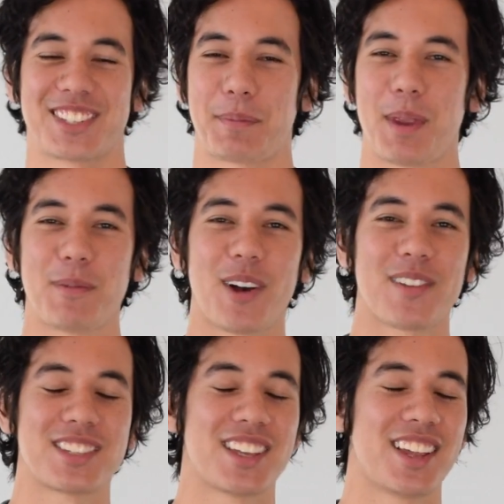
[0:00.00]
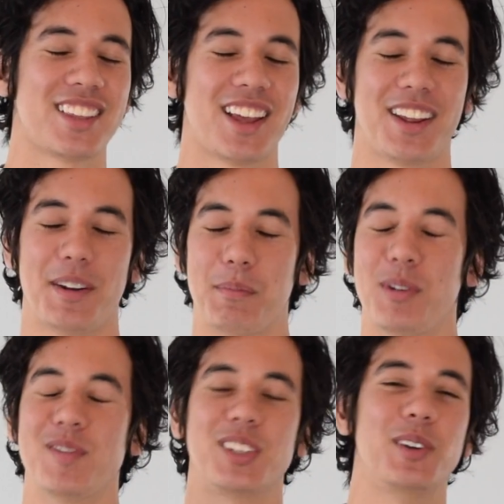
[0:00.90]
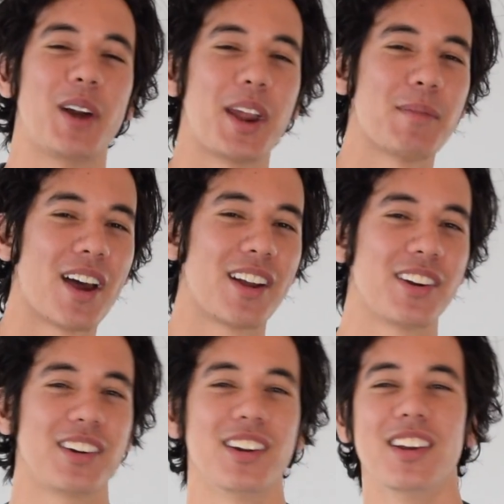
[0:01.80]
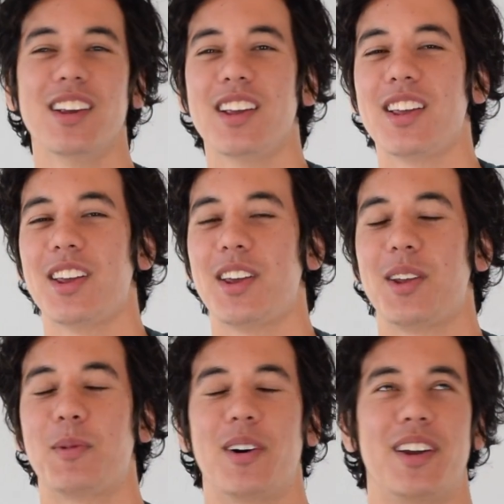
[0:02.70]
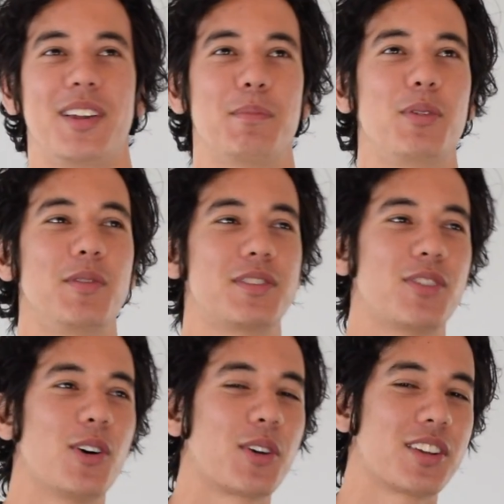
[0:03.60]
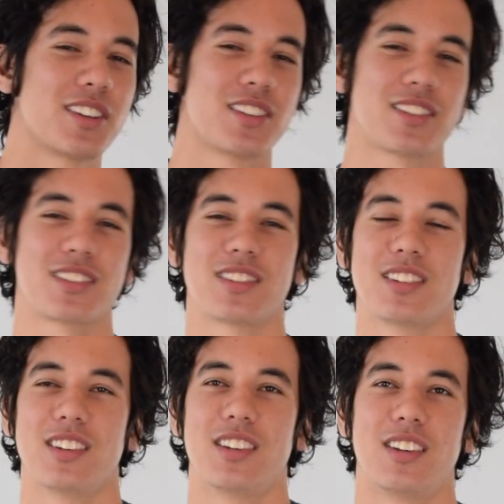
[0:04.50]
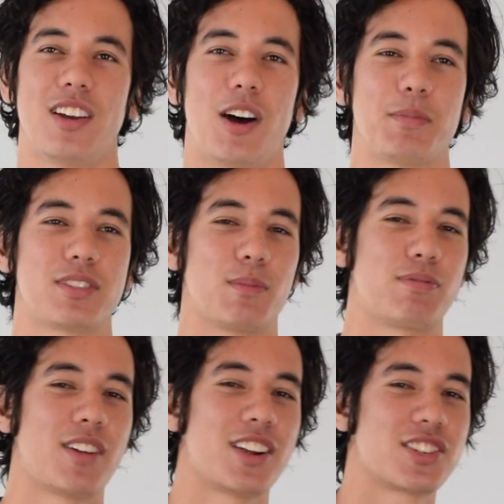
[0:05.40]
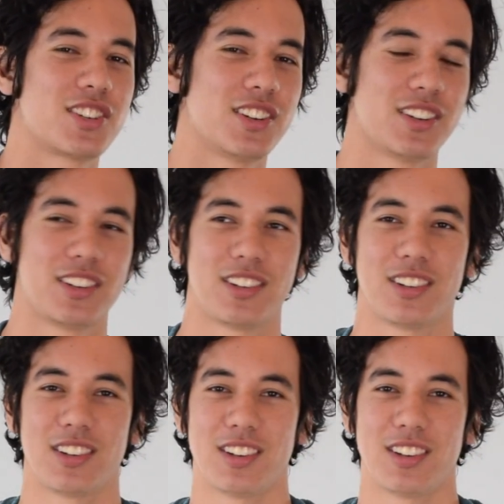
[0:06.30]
Like people have said that it improves gray matter, it what? It improves focus, helps depression.